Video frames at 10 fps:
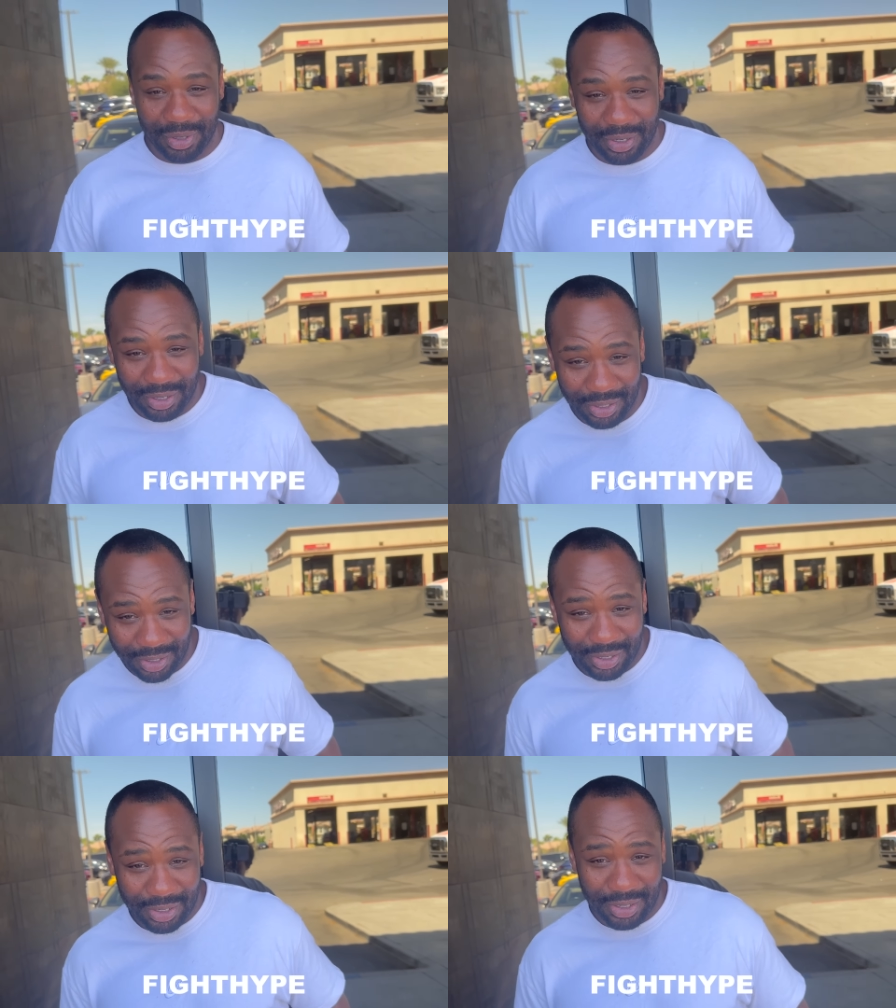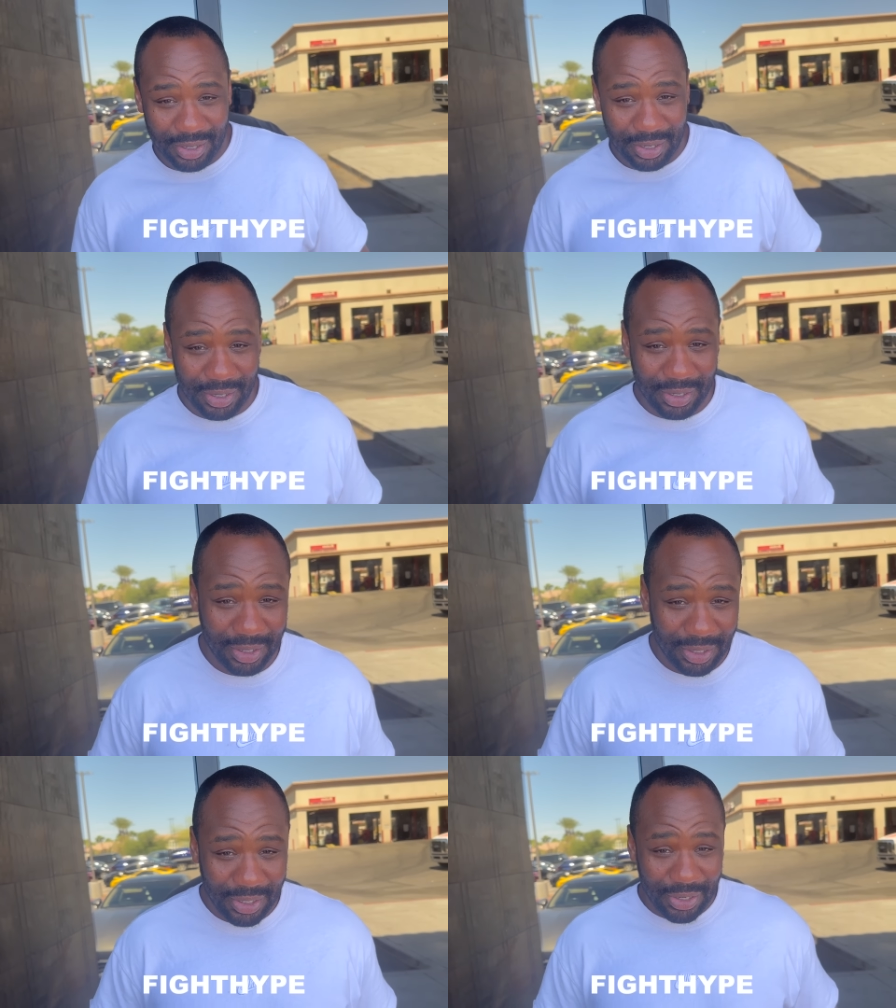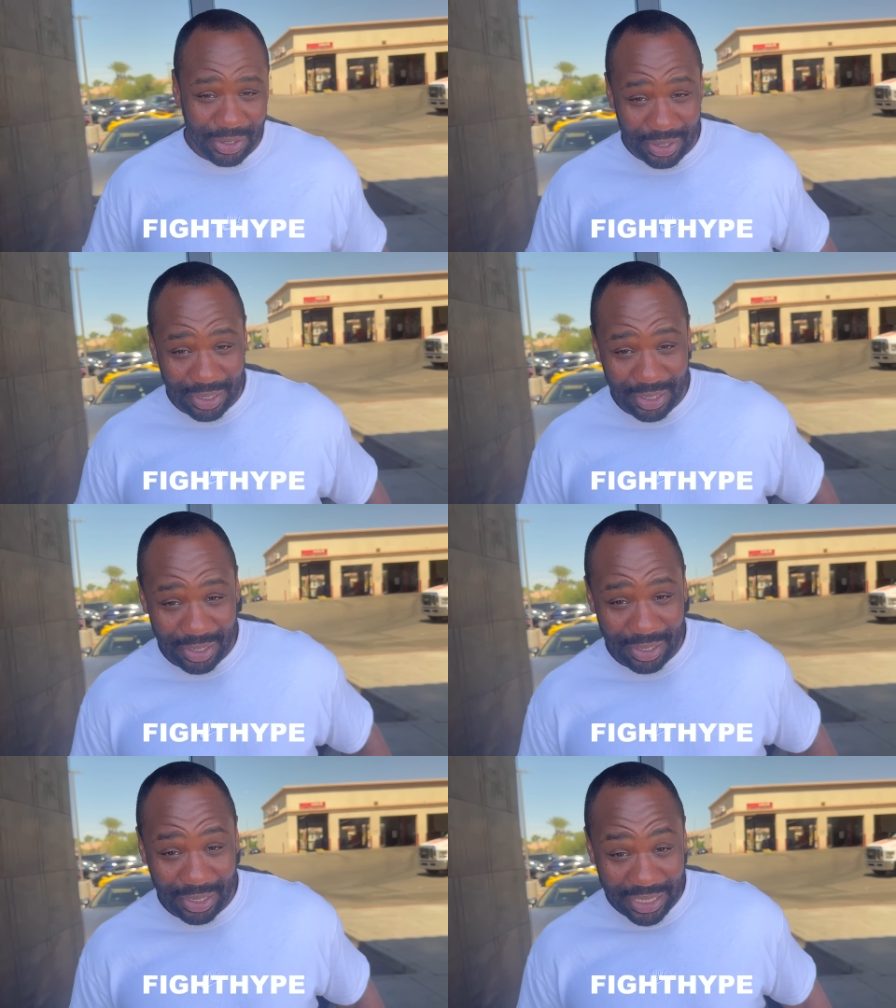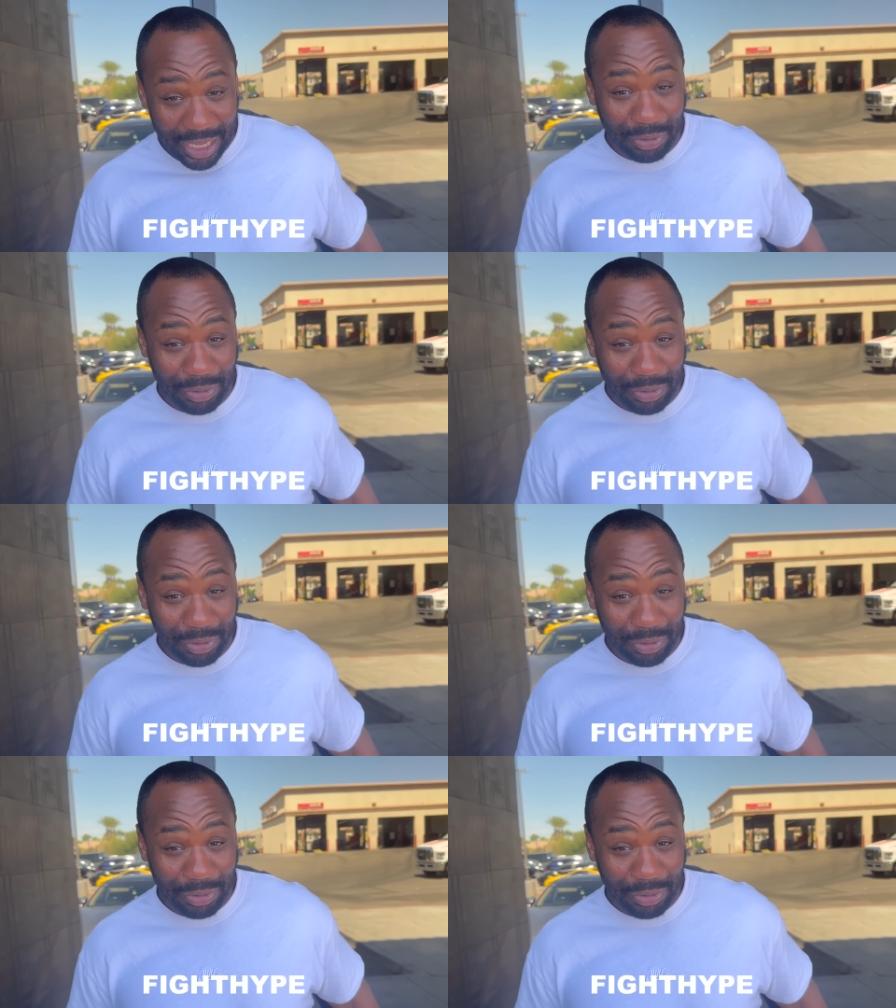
hell of five rounds, boy. He was styling on David. He